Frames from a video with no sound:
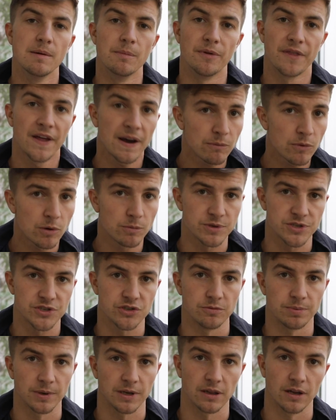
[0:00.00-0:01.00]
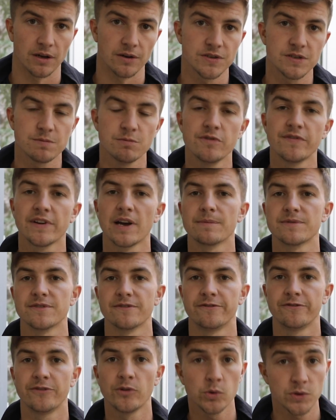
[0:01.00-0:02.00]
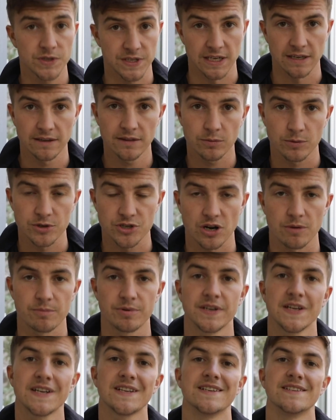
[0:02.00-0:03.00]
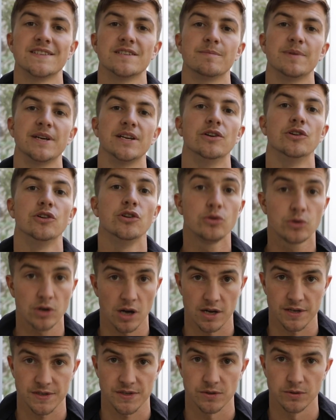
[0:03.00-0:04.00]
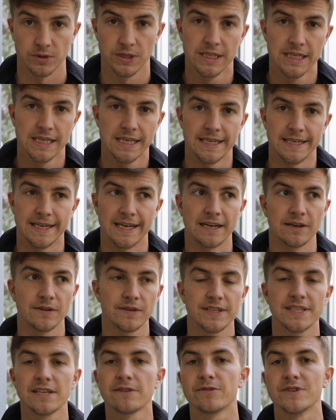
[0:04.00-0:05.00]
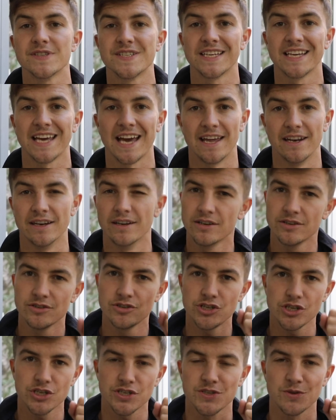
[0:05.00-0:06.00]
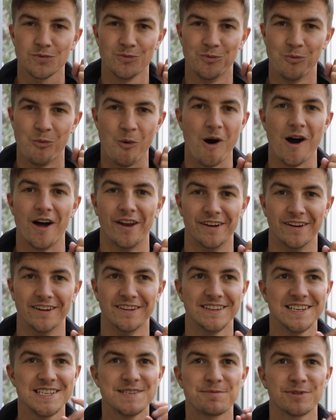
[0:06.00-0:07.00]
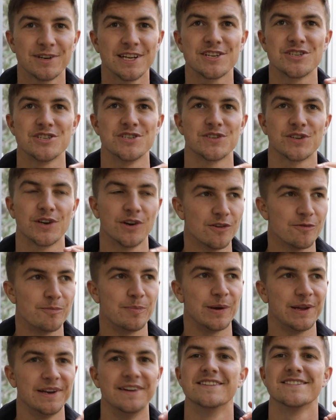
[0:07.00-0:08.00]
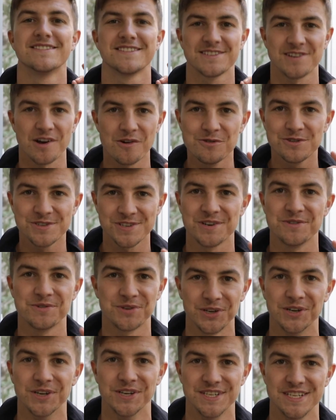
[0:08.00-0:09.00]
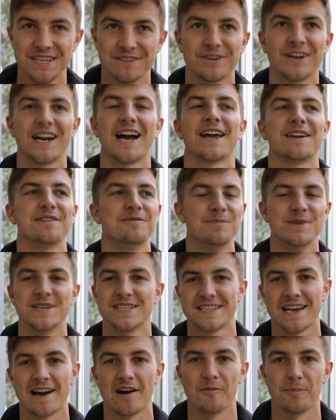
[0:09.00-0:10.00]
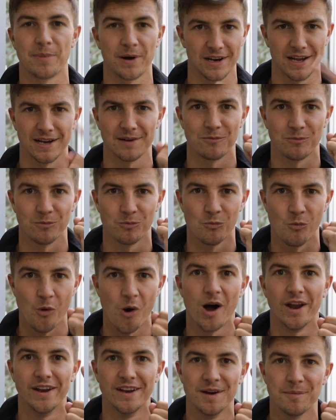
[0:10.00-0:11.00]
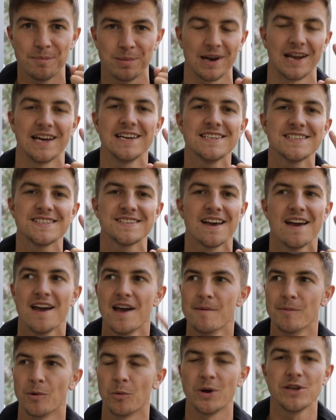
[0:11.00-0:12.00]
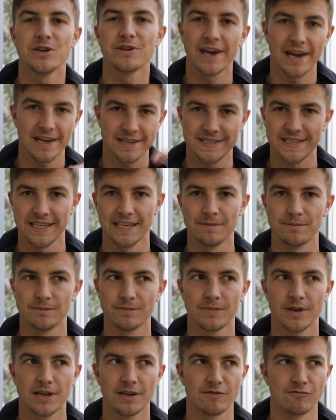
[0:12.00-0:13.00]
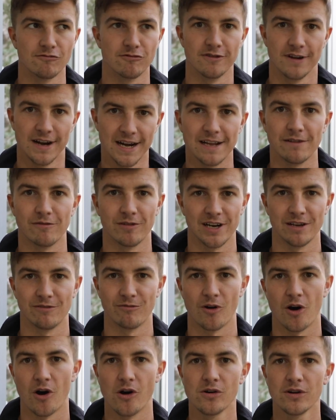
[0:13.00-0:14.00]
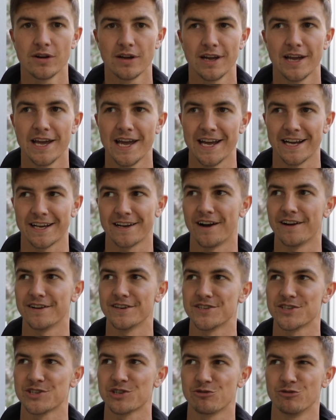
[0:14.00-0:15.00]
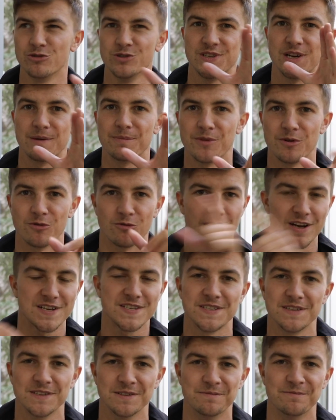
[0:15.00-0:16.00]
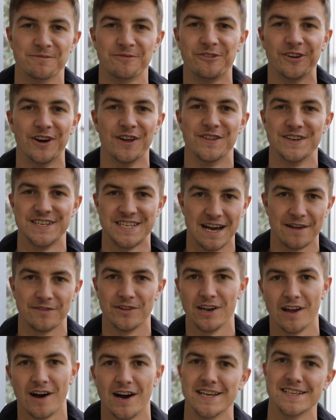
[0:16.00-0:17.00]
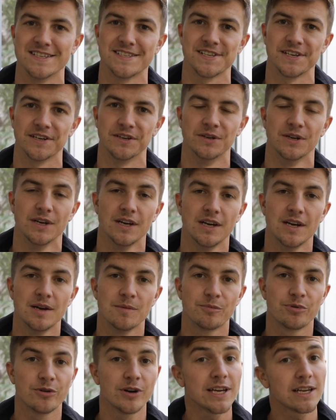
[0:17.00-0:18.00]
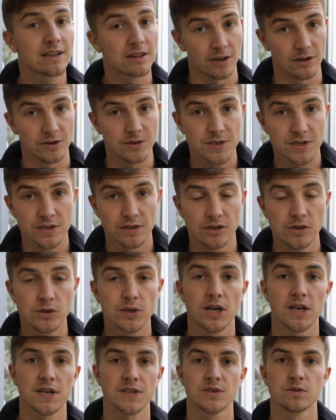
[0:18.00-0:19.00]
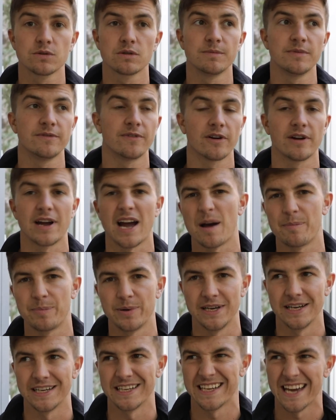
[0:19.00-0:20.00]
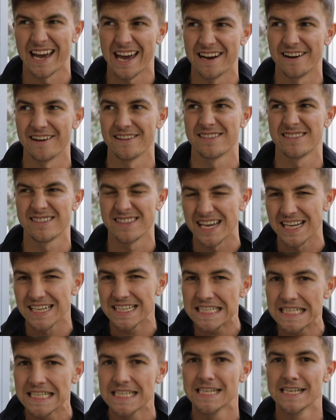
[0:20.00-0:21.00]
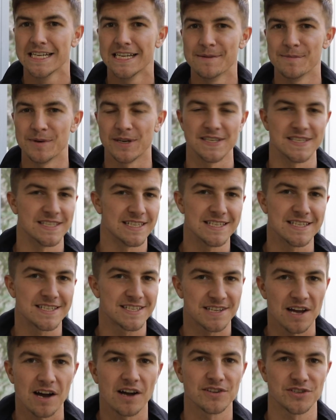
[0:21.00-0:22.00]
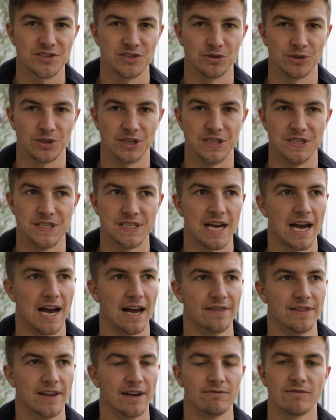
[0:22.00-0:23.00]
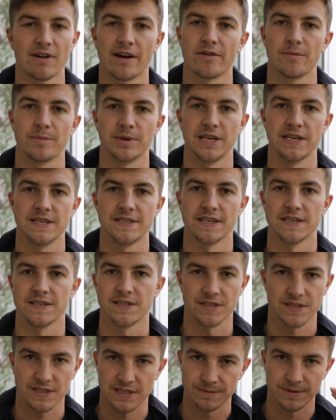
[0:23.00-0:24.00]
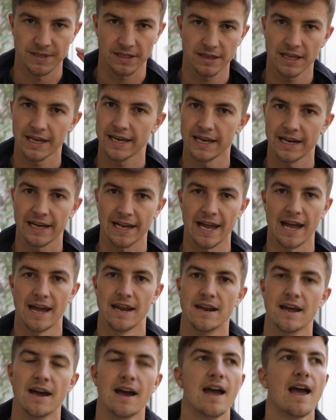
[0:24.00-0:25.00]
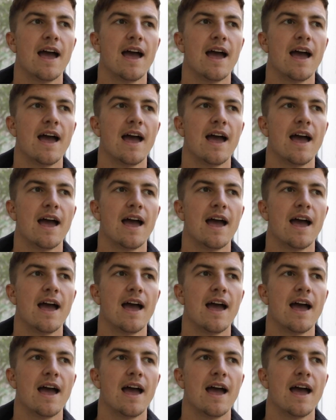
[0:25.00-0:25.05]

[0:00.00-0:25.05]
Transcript: But that one was super close, moving up to 14th, which I predicted to be Newcastle. Now, the difference again, just one. These predictions could have been so good if I hadn't missed out by like one place. But when you get a team really, really wrong, it kind of screws up the rest of them further down the line. So pretty close. Newcastle can be very happy again, I think, because it didn't start too good. And then Rafa Benitez just seemed to click it again.